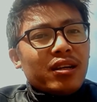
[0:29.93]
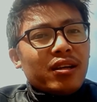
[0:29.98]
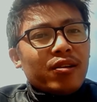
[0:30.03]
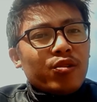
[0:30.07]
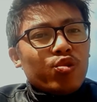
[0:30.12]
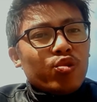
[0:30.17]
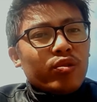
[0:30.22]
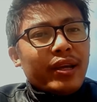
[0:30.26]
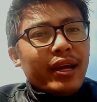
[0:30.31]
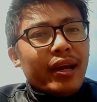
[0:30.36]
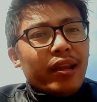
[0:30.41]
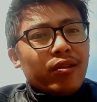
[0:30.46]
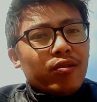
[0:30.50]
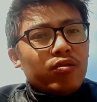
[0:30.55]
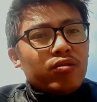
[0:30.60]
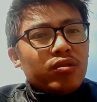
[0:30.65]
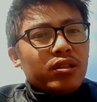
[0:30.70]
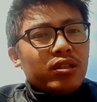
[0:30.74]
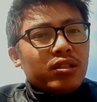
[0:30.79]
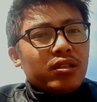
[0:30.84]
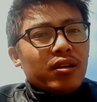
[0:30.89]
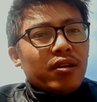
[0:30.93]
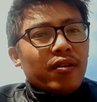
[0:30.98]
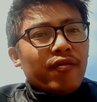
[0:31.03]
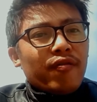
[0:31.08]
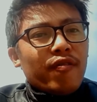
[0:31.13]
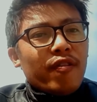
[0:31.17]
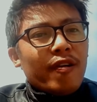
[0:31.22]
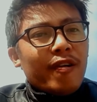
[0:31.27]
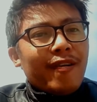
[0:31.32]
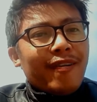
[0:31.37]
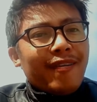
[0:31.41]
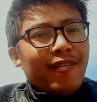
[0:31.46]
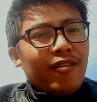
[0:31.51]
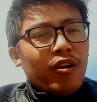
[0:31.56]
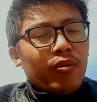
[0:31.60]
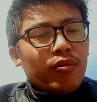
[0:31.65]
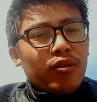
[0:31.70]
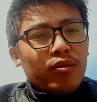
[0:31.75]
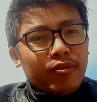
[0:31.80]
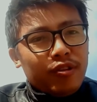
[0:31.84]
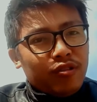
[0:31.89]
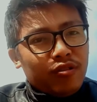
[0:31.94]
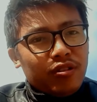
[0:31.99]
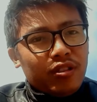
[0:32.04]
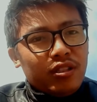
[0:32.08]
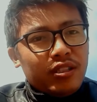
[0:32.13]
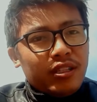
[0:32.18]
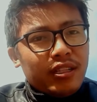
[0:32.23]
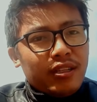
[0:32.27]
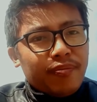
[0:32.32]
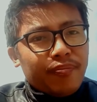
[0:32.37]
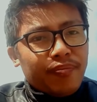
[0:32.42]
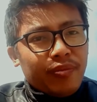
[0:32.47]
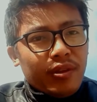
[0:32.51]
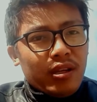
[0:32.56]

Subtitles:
you can use it for normal video editing.